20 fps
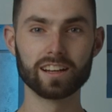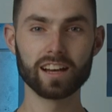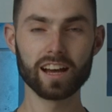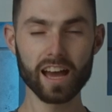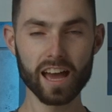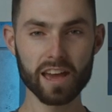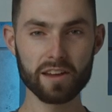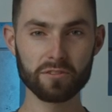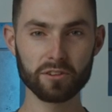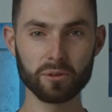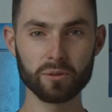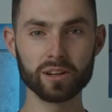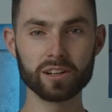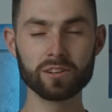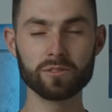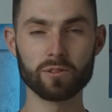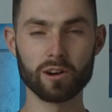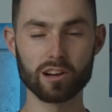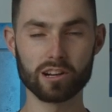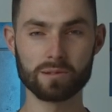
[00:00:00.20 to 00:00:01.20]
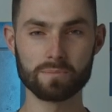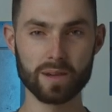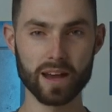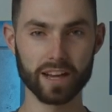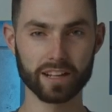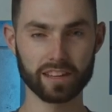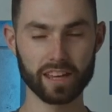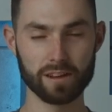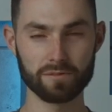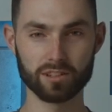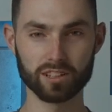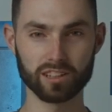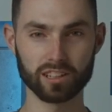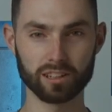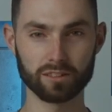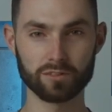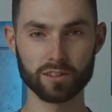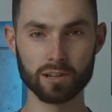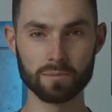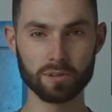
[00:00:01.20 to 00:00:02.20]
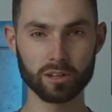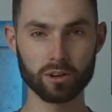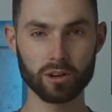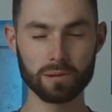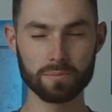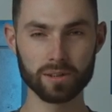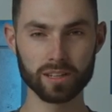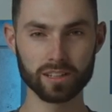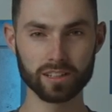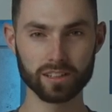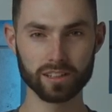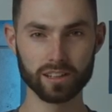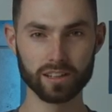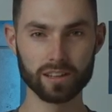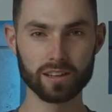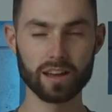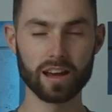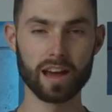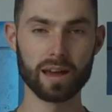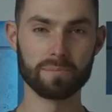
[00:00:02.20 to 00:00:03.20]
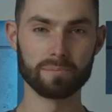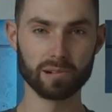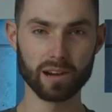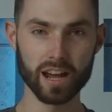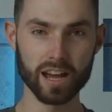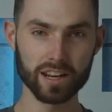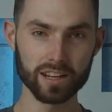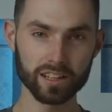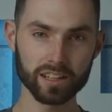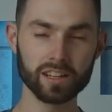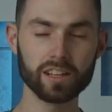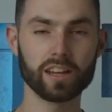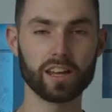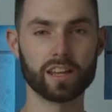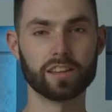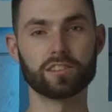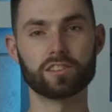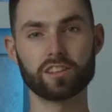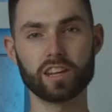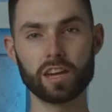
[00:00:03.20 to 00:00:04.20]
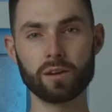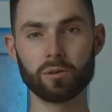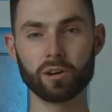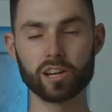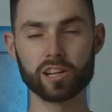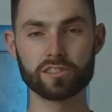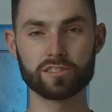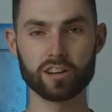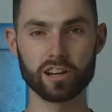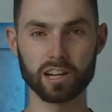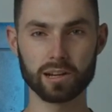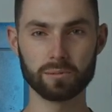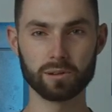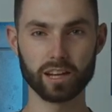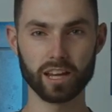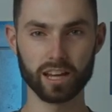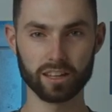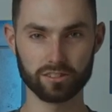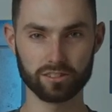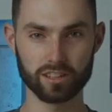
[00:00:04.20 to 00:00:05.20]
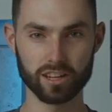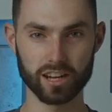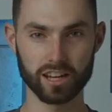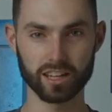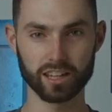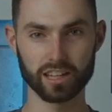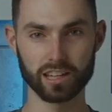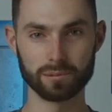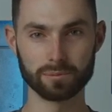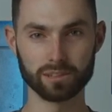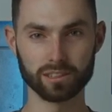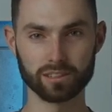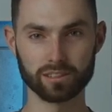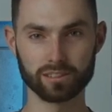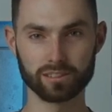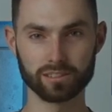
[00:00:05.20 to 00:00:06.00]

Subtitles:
Hi everyone, welcome back to Everything Film Equipment. I'm Brandon, and today we're going to talk about SDI cables.